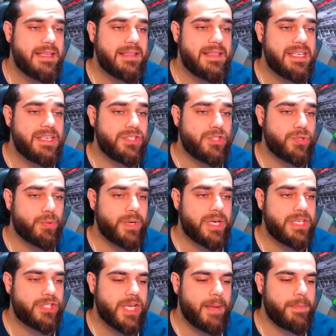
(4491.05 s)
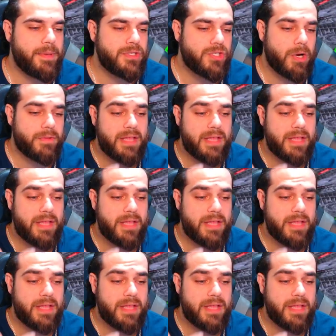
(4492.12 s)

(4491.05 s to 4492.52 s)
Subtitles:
these 3 champions are.